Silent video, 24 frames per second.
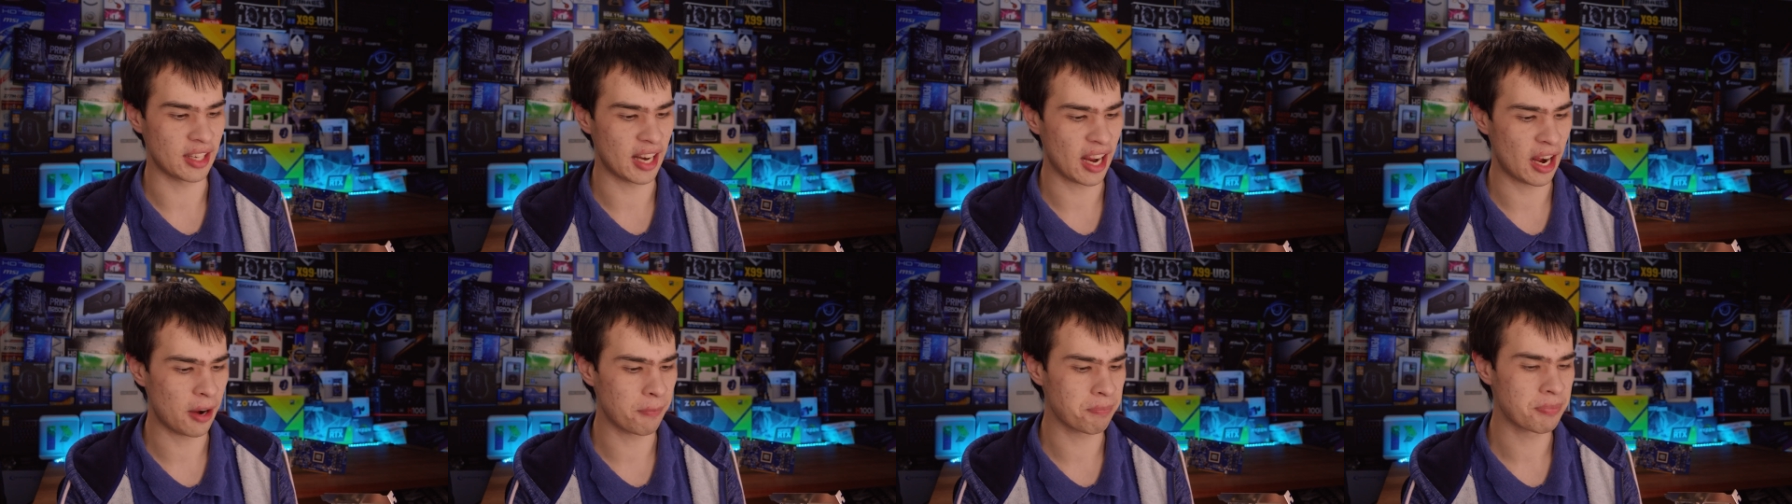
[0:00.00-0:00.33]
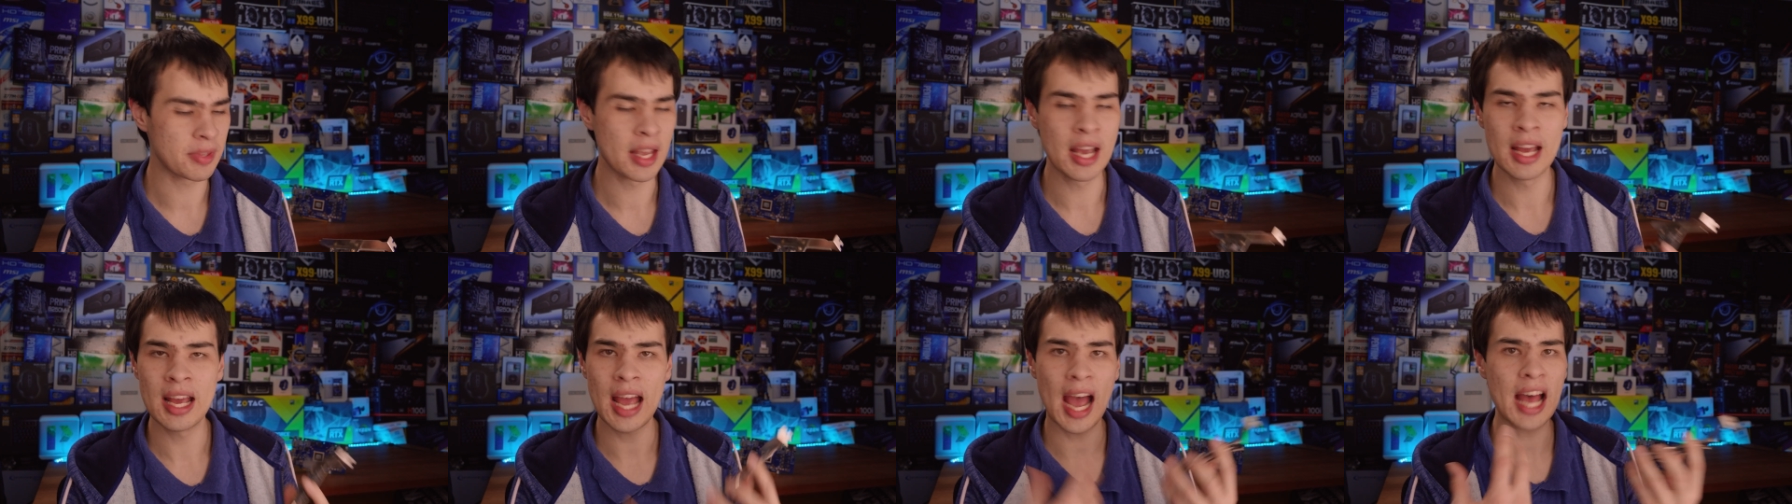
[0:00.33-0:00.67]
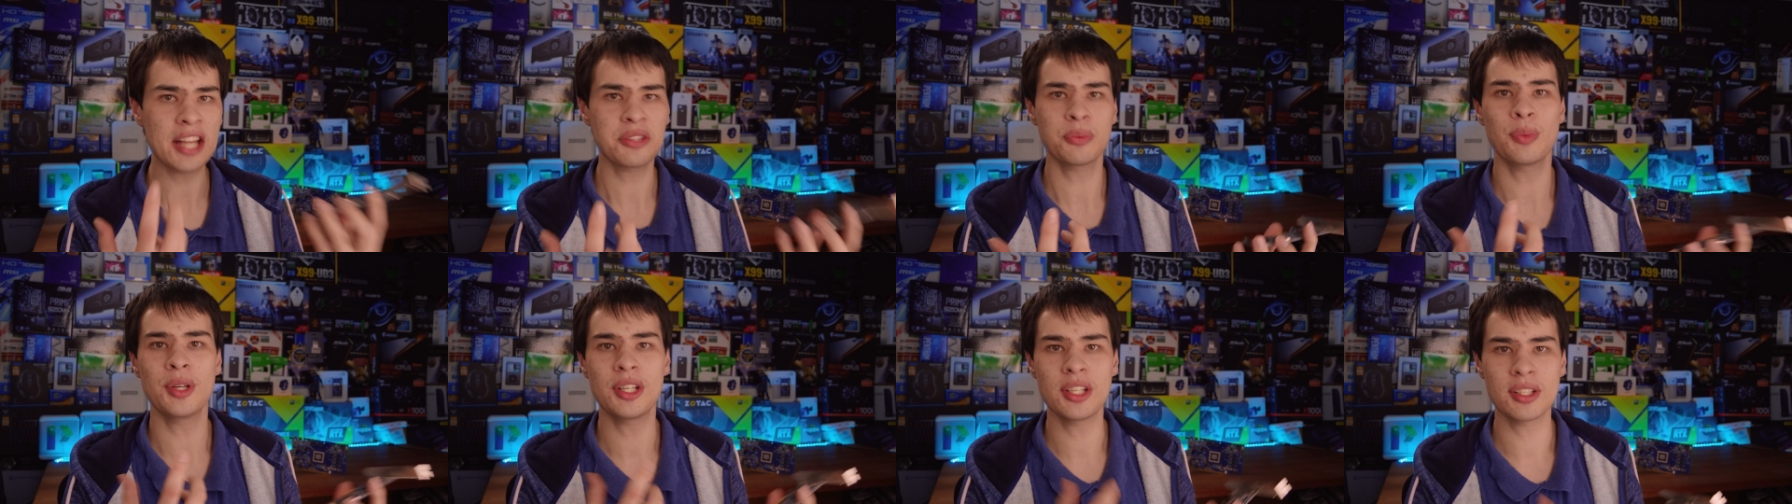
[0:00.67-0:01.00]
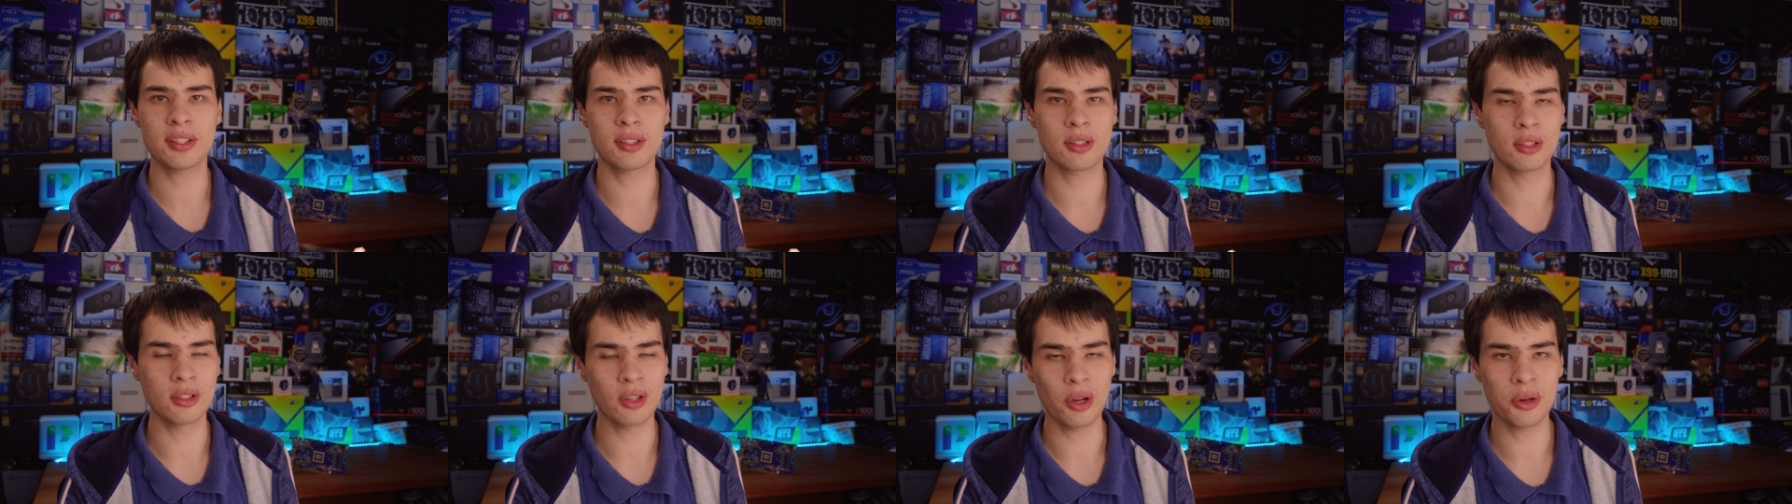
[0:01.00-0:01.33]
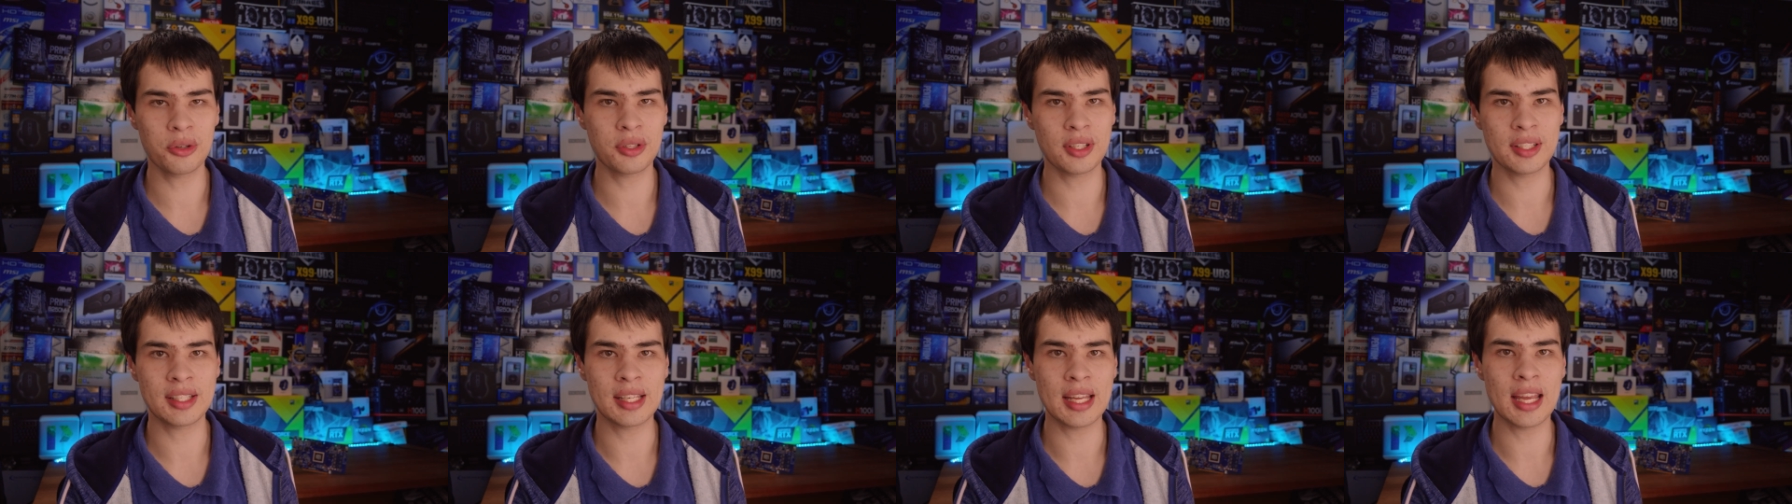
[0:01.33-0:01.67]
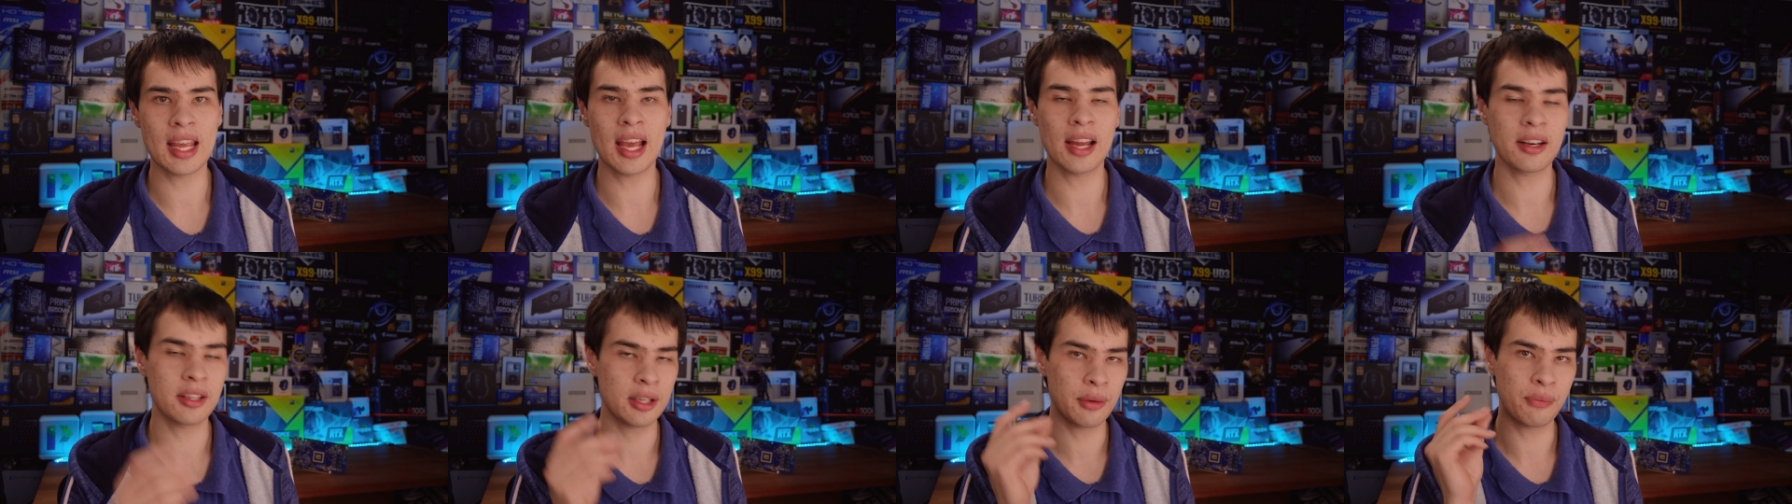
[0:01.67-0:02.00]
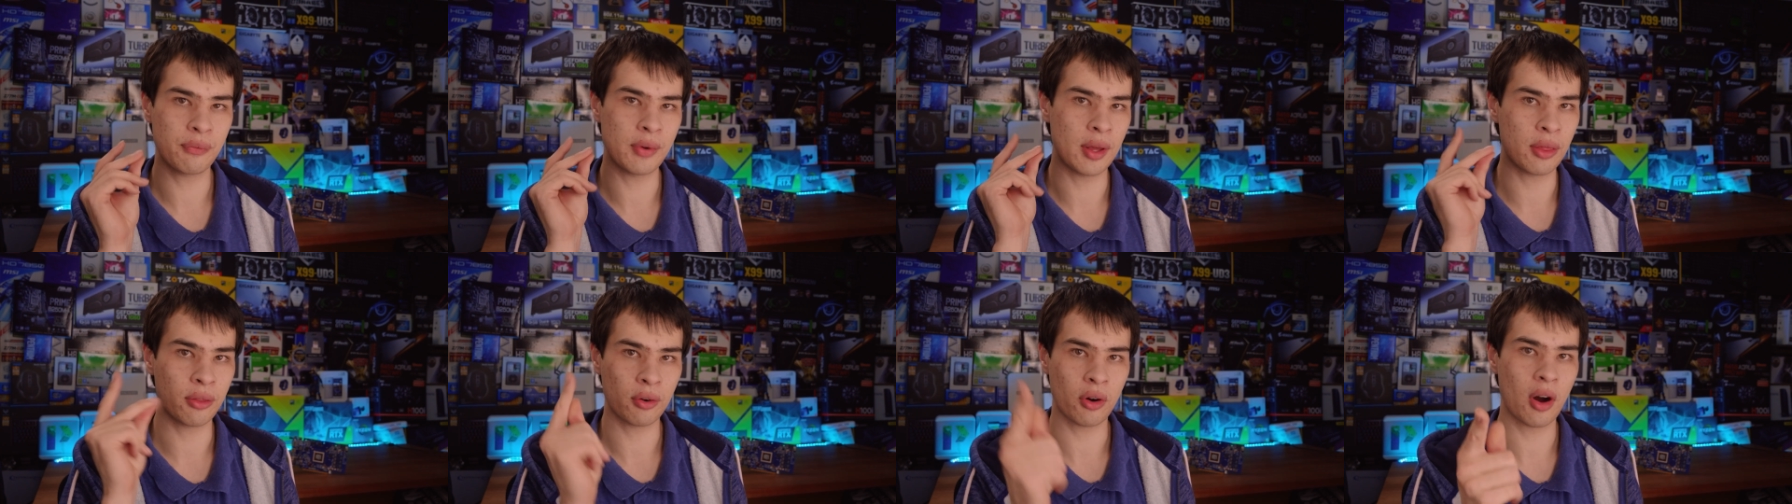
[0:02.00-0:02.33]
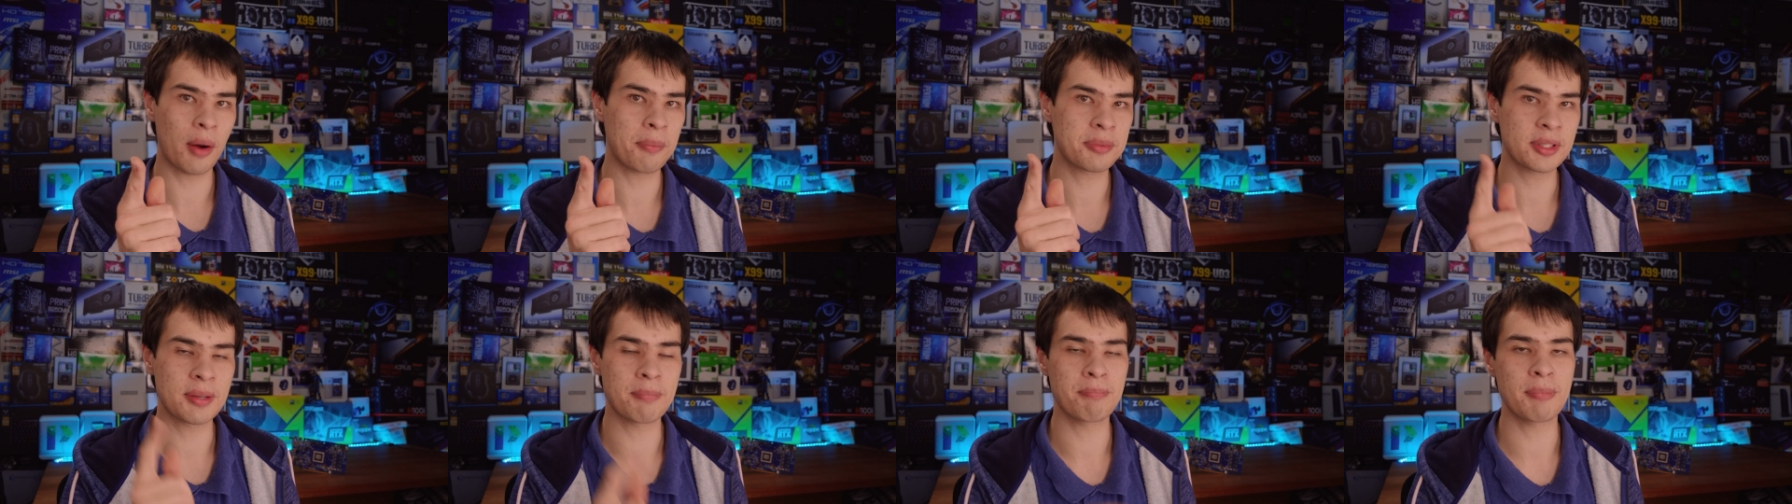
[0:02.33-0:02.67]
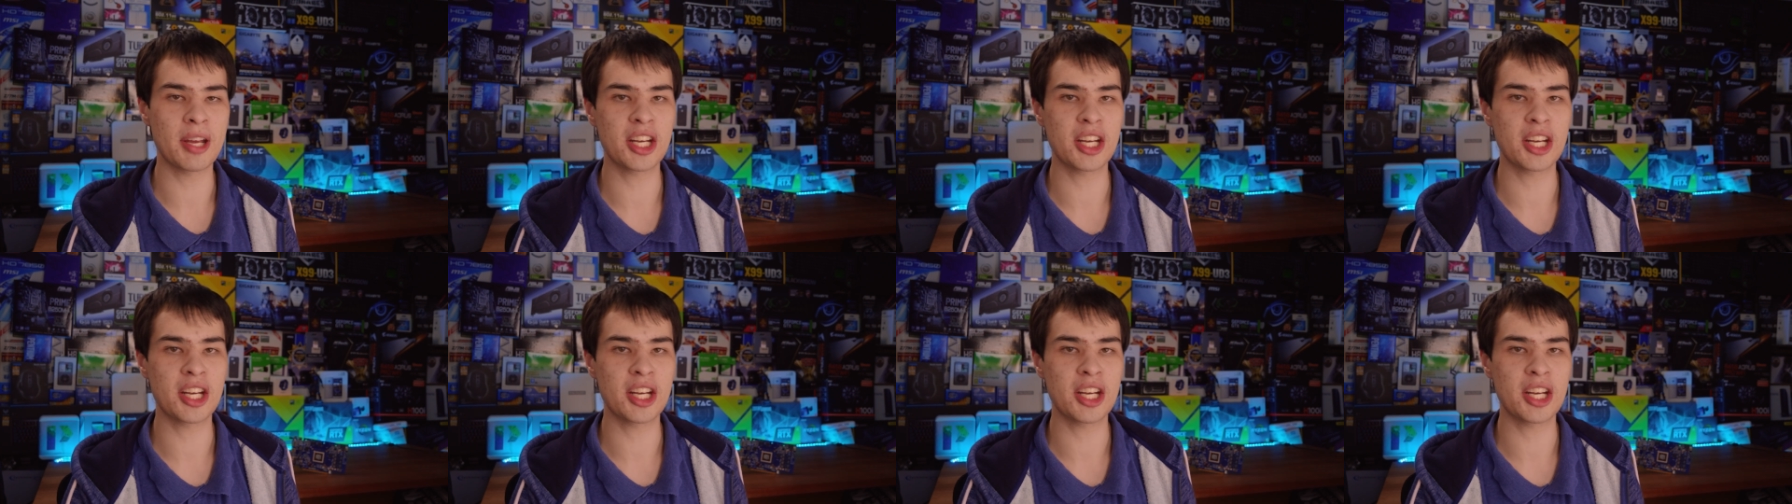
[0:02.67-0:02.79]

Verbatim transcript: Now, as we just noticed here, and if we throw up some